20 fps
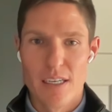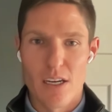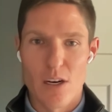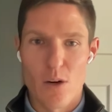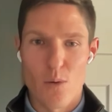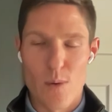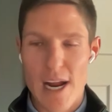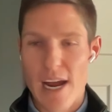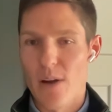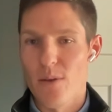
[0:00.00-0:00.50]

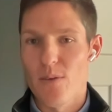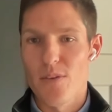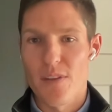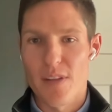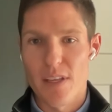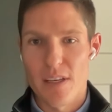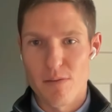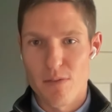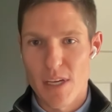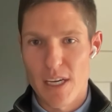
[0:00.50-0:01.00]
around
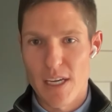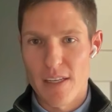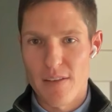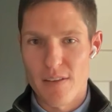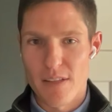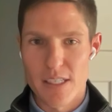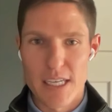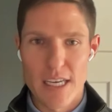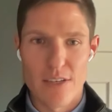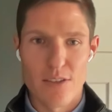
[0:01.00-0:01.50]
the event,
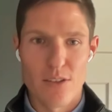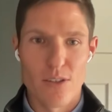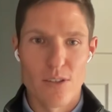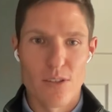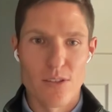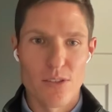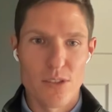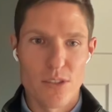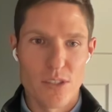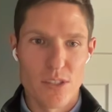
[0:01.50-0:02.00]
the
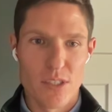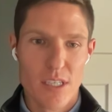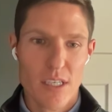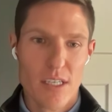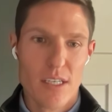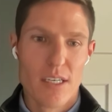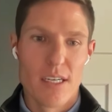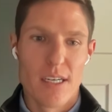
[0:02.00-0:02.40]
dinners,